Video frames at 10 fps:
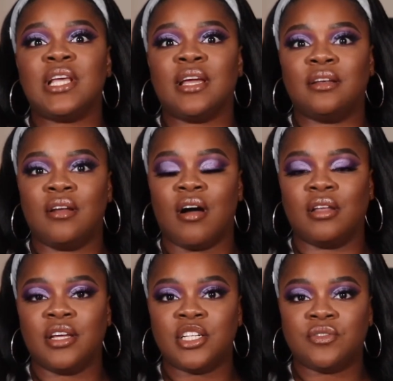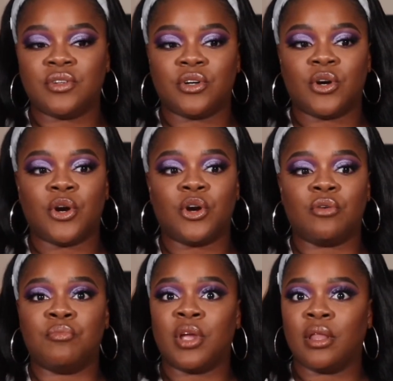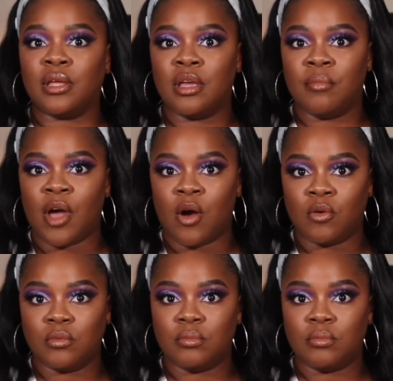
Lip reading: acknowledged for her bailing him out.